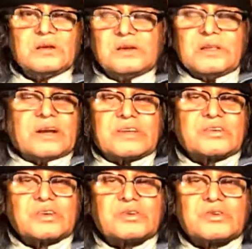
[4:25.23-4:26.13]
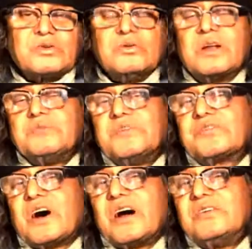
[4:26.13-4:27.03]
In addition to and
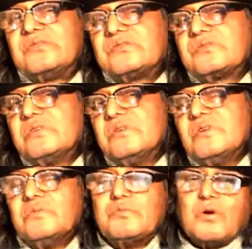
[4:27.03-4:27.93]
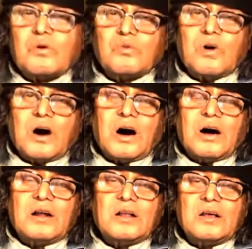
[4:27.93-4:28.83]
besides Paul
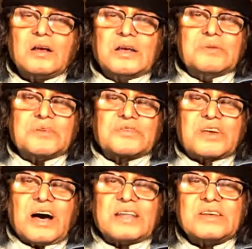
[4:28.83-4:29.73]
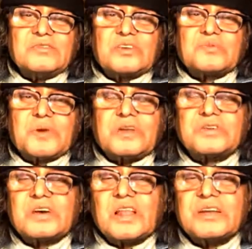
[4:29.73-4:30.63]
Waugh, even Sky News'
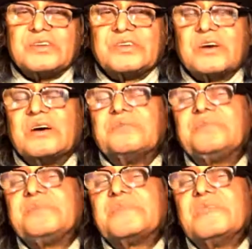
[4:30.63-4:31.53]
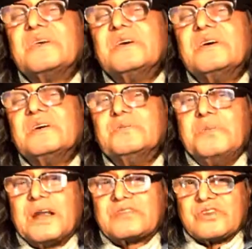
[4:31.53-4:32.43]
political editor,
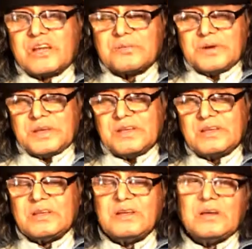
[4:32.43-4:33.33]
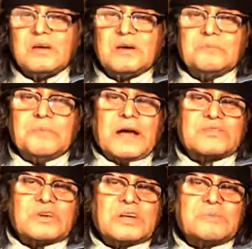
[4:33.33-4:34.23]
Beth Rigby
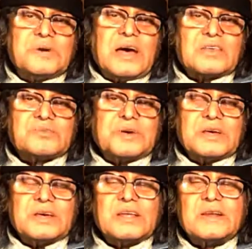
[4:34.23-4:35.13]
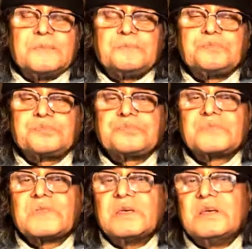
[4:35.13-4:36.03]
has been
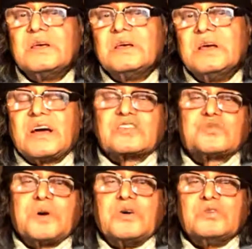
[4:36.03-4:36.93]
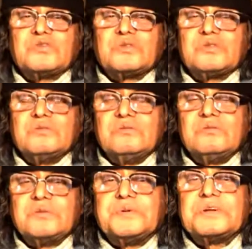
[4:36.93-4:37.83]
exposed
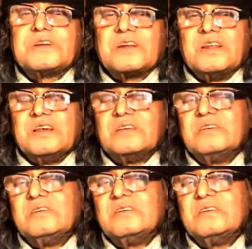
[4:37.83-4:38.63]
repeatedly